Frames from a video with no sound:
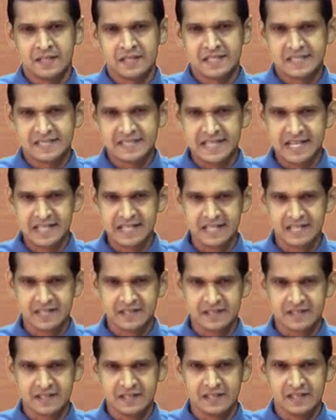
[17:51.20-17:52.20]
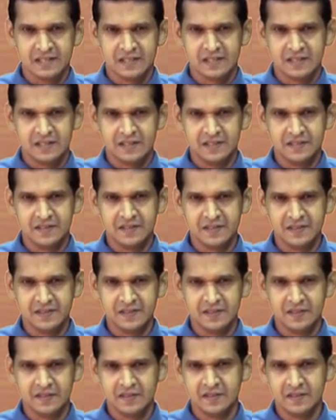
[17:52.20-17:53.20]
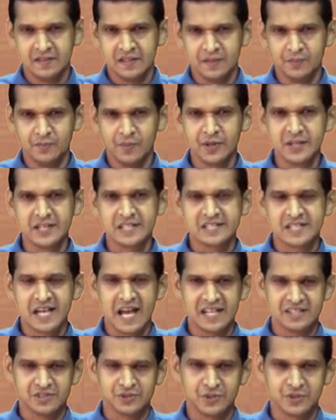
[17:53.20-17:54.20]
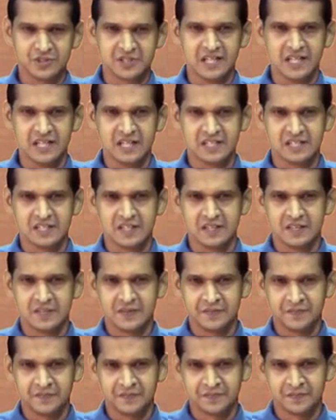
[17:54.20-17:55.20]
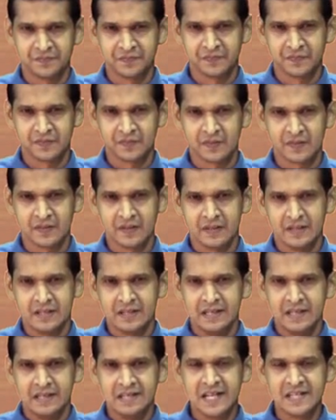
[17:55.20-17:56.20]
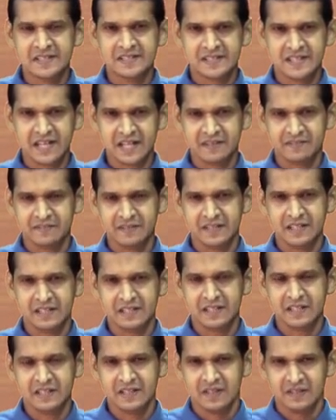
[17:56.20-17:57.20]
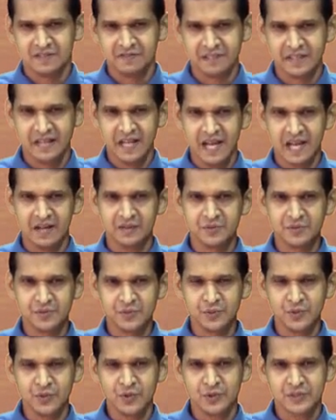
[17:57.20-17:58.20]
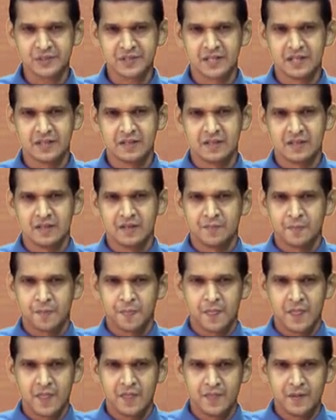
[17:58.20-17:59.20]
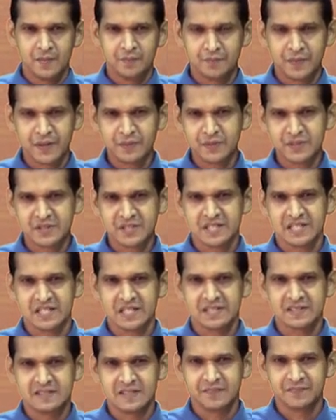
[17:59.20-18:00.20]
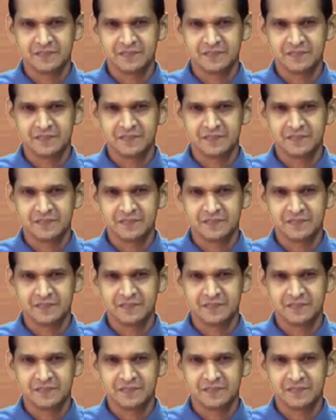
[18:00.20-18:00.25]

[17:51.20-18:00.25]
Secretary, the Buddhist Association. Let's check whether we have used prepositions